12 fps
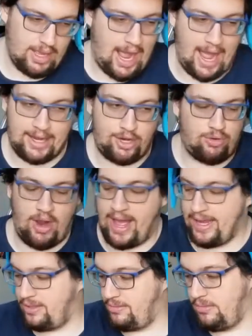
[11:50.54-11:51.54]
I
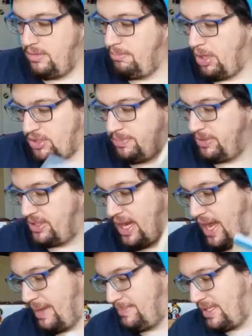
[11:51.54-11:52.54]
cried multiple
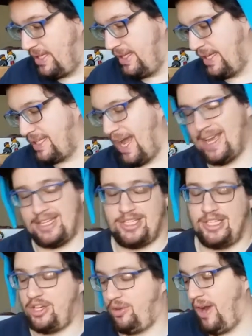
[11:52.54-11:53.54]
times in this. I
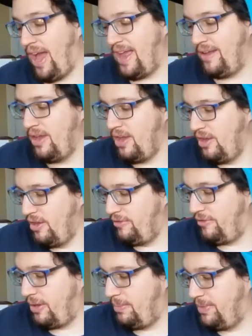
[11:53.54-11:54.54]
actually cried
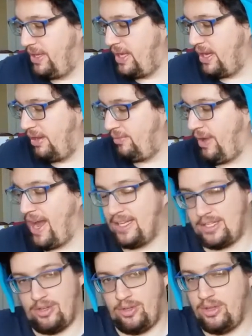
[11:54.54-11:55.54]
from the uh,
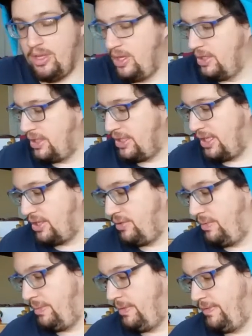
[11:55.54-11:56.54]
Rascal Does Not
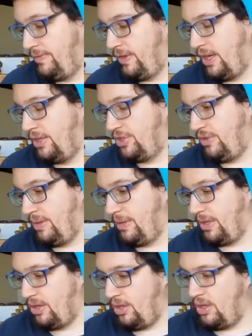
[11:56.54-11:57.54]
Dream of a uh,
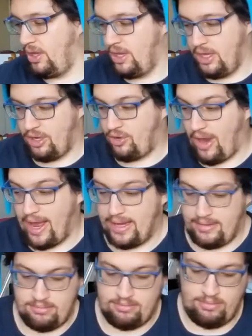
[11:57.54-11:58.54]
Dreaming Girl.
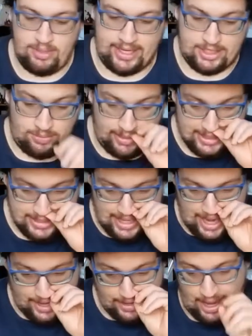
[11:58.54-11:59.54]
Cried like twice in
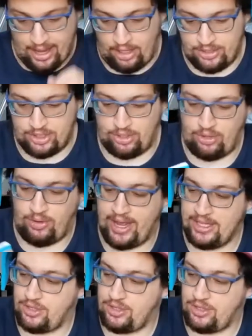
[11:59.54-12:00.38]
that. I also cried